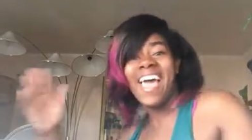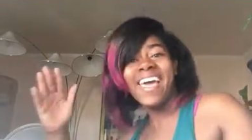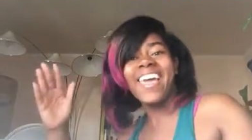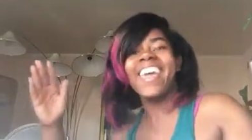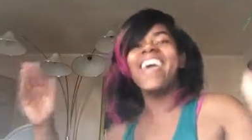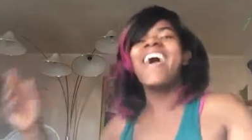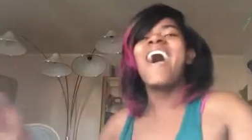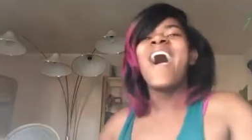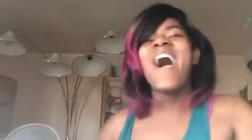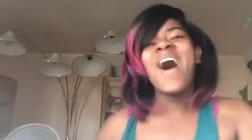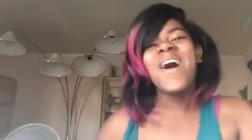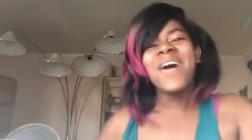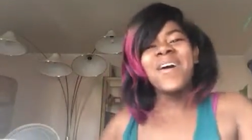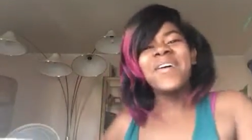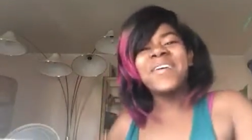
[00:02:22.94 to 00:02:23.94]
Hey,
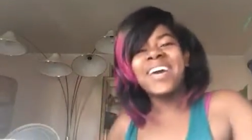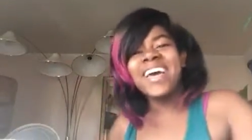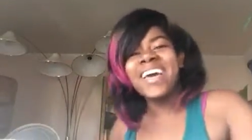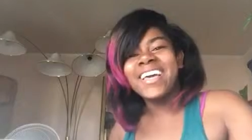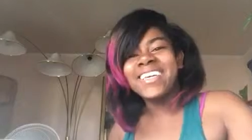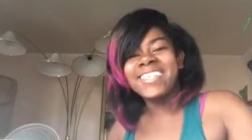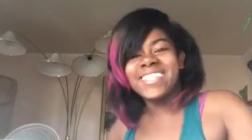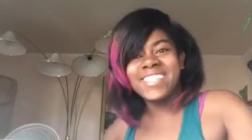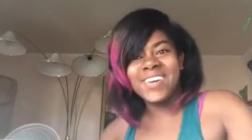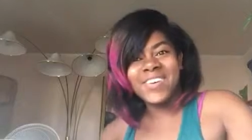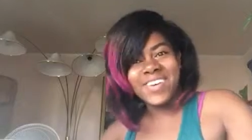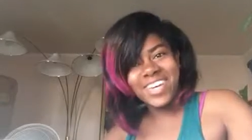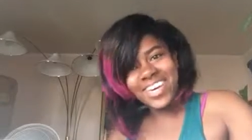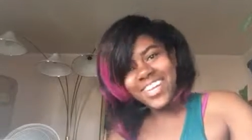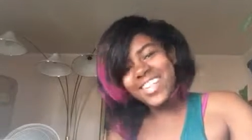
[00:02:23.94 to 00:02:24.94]
okay.
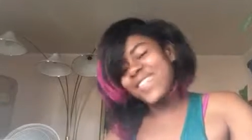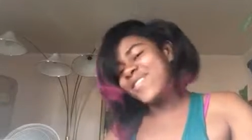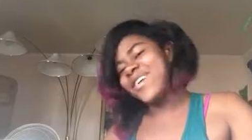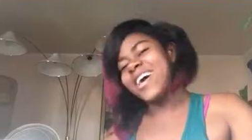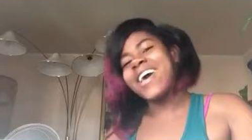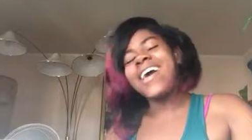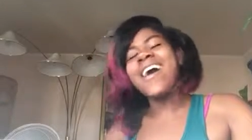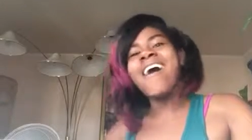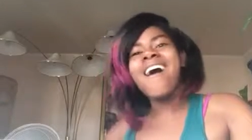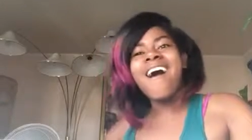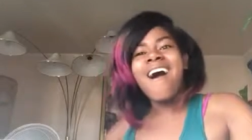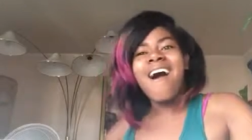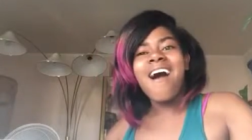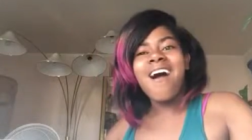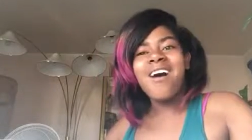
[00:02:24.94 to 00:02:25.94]
So anyway,
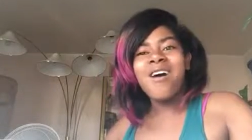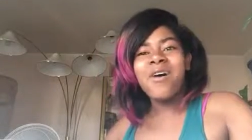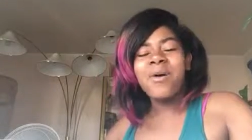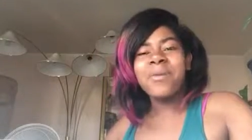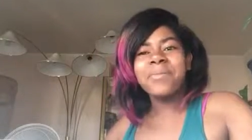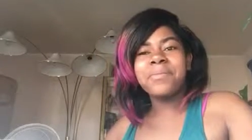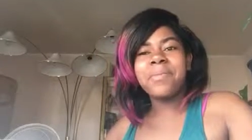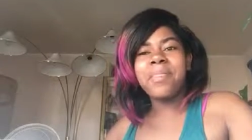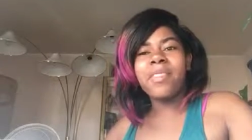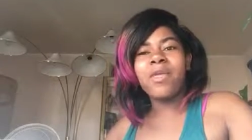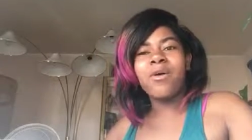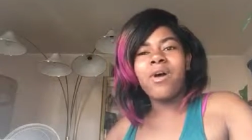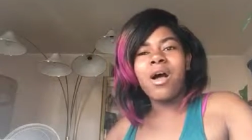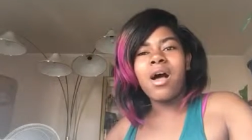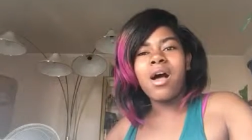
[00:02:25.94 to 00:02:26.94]
um,
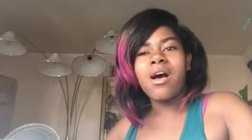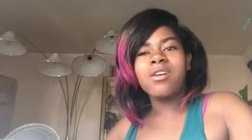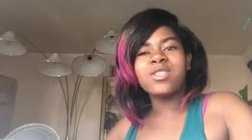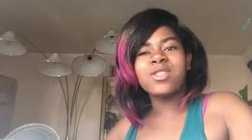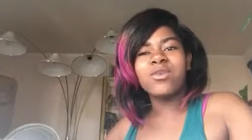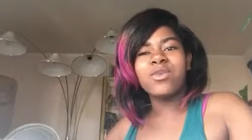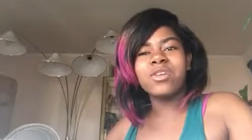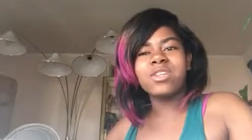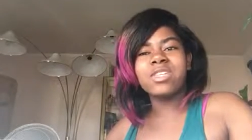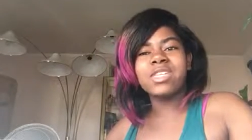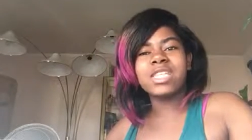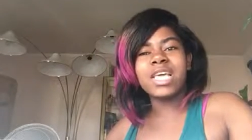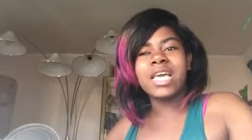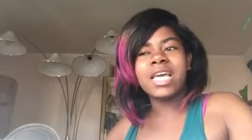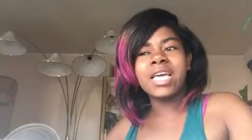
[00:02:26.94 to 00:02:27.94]
I also want to
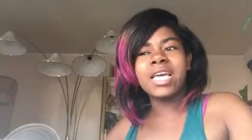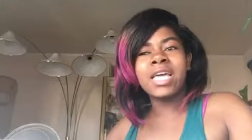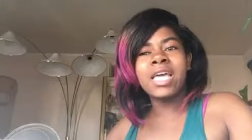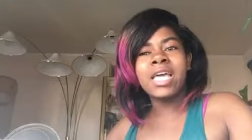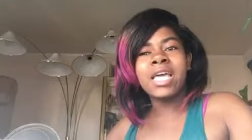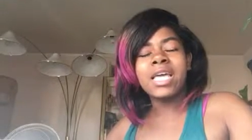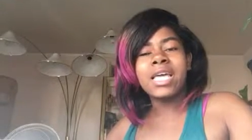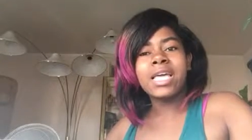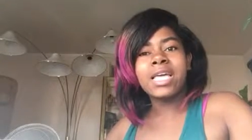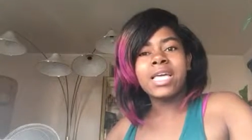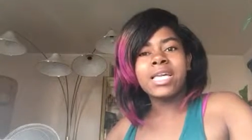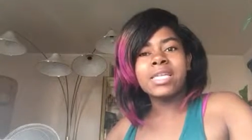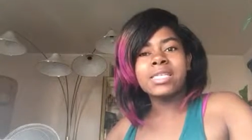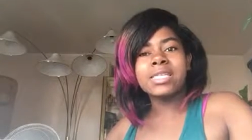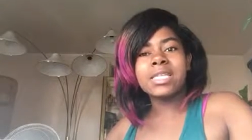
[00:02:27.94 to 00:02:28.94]
say
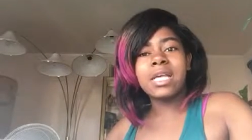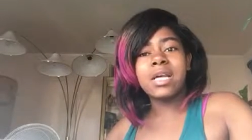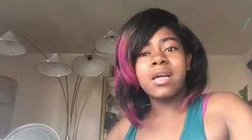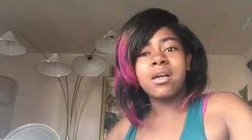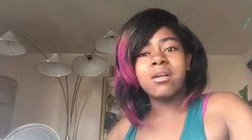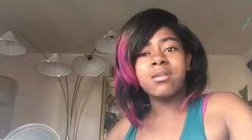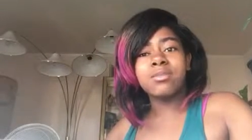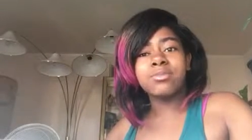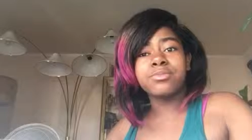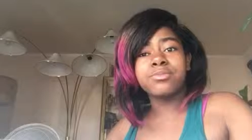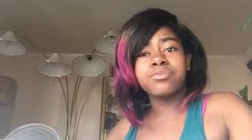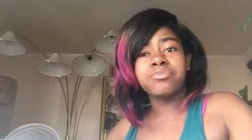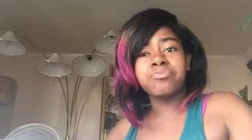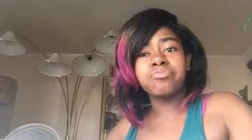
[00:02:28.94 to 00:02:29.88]
is um,